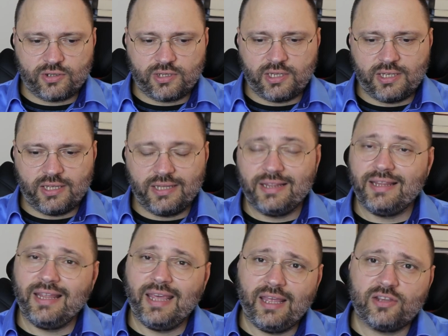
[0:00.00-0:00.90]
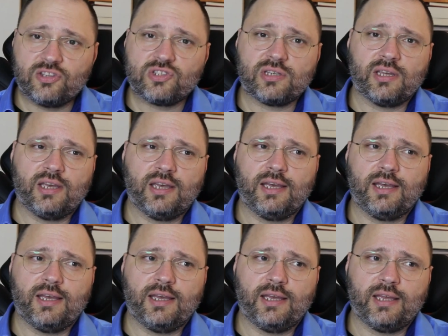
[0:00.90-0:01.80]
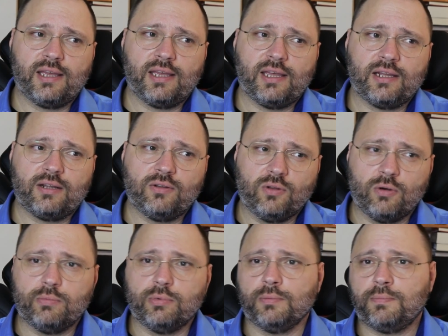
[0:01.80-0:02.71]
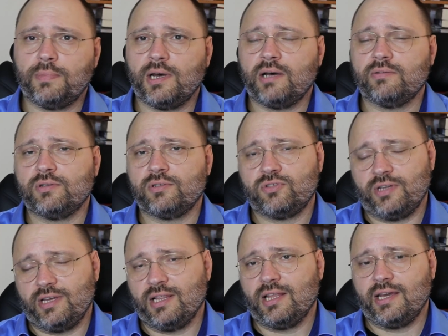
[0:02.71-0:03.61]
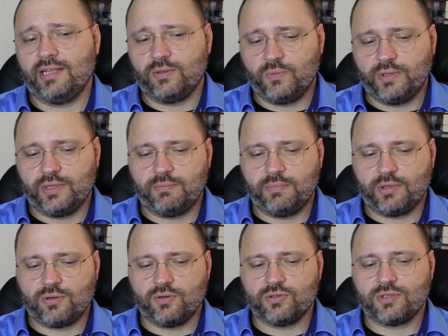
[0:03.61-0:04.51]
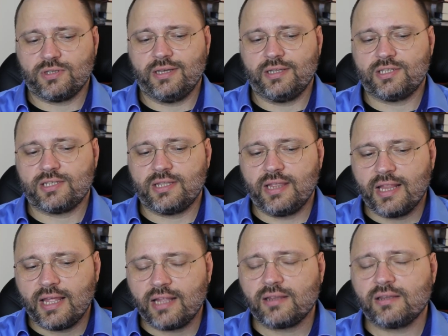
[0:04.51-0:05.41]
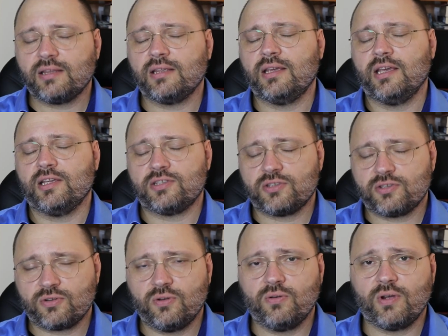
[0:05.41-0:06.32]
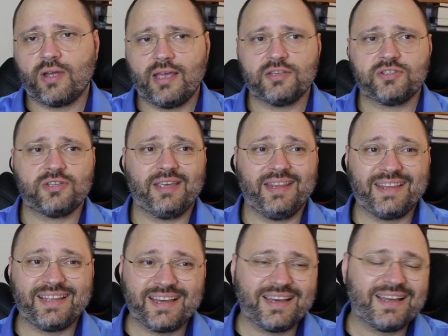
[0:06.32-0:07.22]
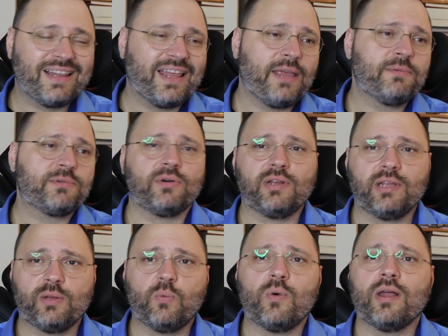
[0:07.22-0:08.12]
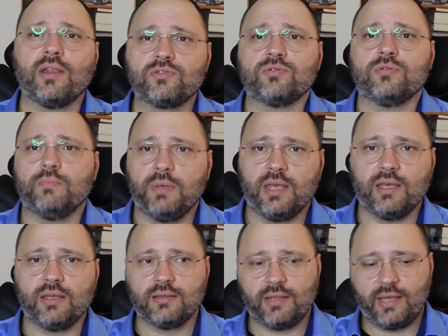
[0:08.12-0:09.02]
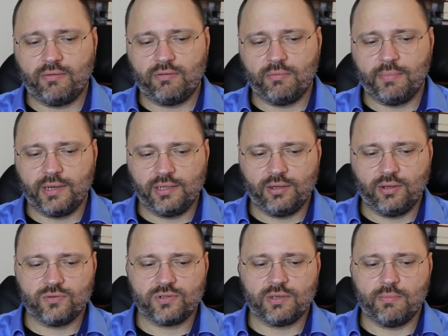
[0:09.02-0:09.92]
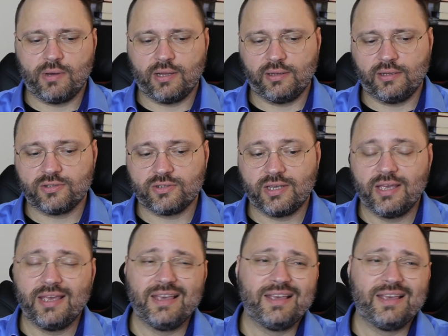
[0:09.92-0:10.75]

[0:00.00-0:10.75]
Turkey needs a global power to align with, because it's not as strong as it claims or it wants to be. Everybody knows about this.